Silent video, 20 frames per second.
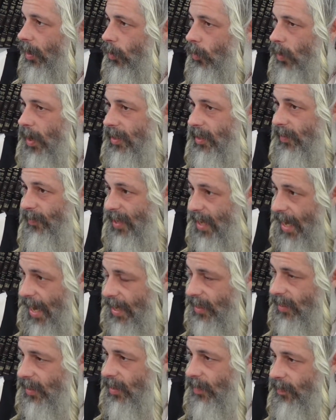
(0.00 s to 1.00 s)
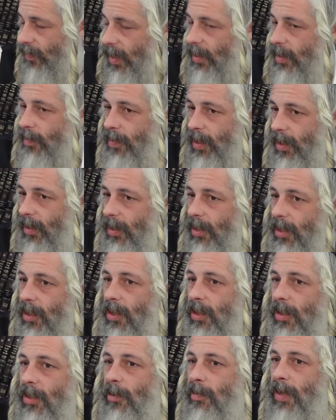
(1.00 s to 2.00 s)
Whereas if he has the availability
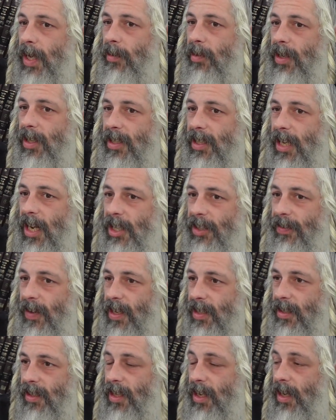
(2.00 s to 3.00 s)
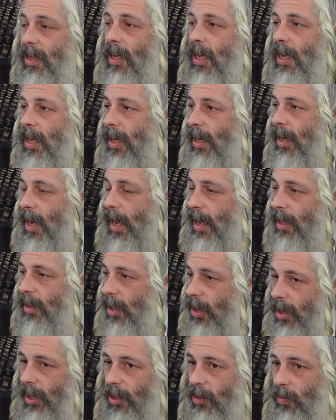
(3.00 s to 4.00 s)
to be able to satisfy his need in a
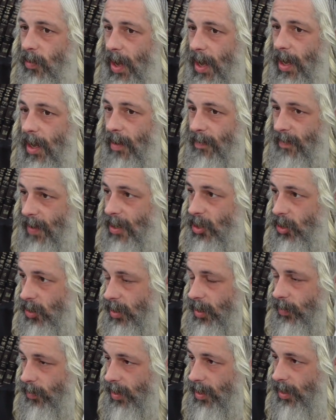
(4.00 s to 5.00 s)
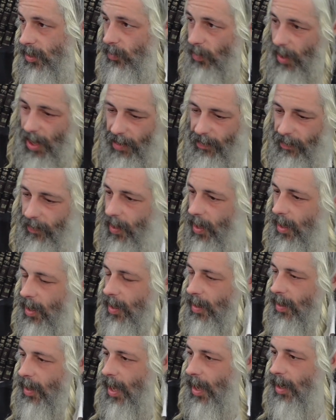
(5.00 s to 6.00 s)
halachic way, eventually with his wife,
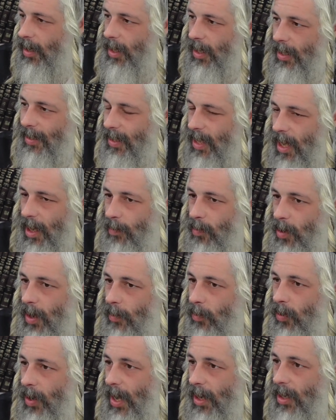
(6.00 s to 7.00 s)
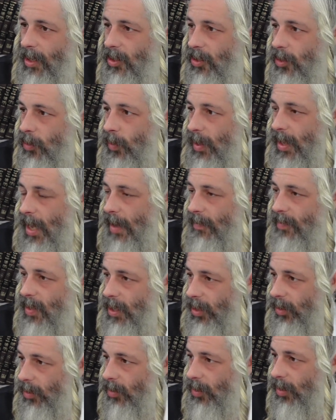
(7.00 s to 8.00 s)
then it's not a problem. We're not concerned when they have
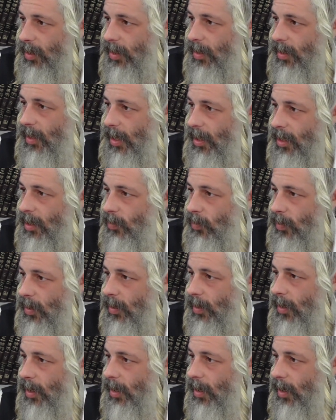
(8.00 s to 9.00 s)
yichud that he will